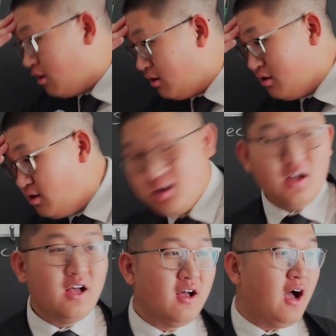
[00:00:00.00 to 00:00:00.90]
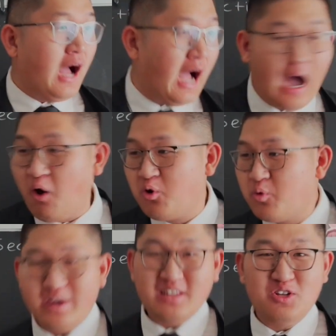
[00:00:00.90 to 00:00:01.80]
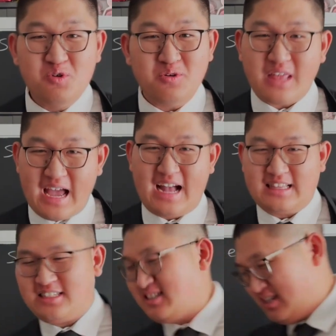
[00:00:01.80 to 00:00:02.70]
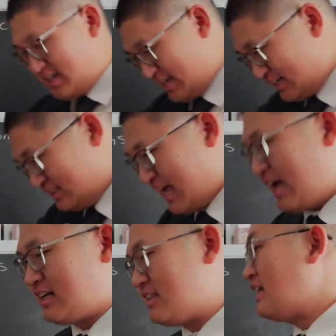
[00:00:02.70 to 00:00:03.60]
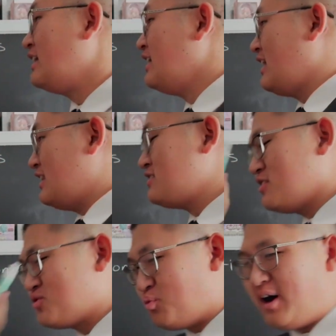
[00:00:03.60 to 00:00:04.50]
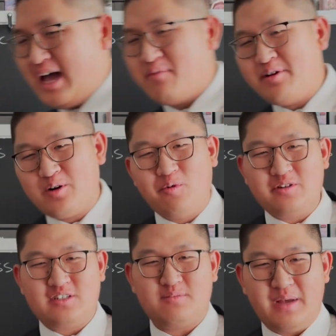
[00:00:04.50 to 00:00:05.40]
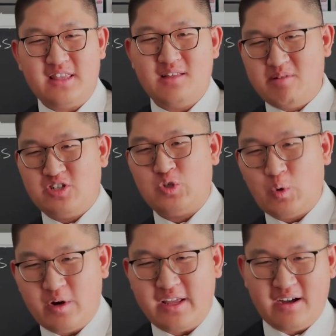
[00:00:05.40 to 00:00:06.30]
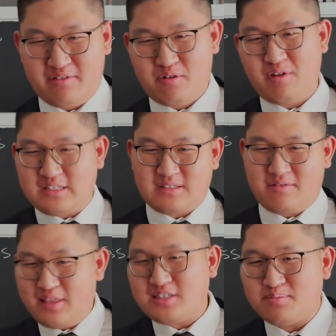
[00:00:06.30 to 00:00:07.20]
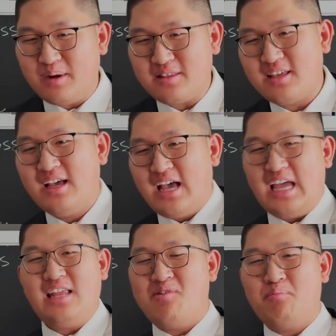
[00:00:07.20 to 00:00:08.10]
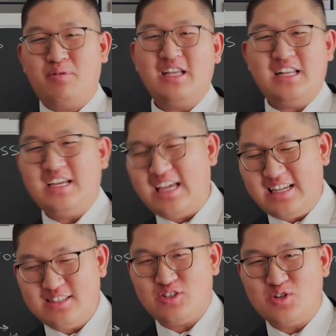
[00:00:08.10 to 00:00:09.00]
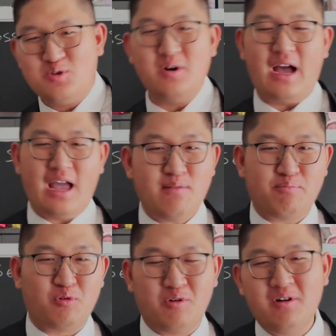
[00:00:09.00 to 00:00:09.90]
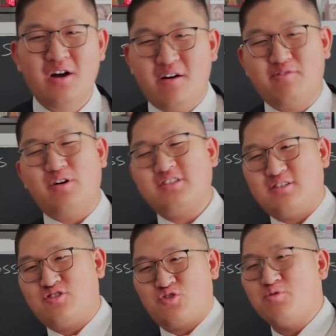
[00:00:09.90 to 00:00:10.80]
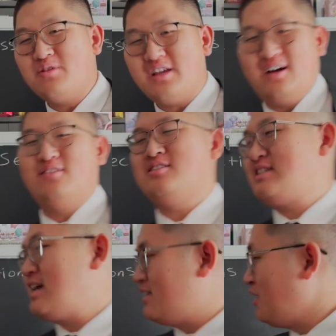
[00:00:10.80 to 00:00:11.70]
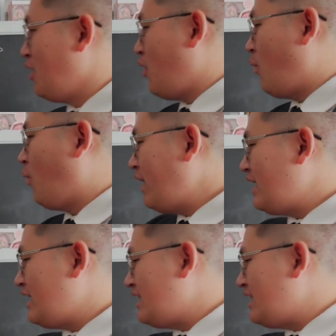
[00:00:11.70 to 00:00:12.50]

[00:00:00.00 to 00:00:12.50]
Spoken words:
Oh, how do we do that? Exactly. This is why we're going to spend the majority of the rest of this month and even bleeding into April for us to truly understand what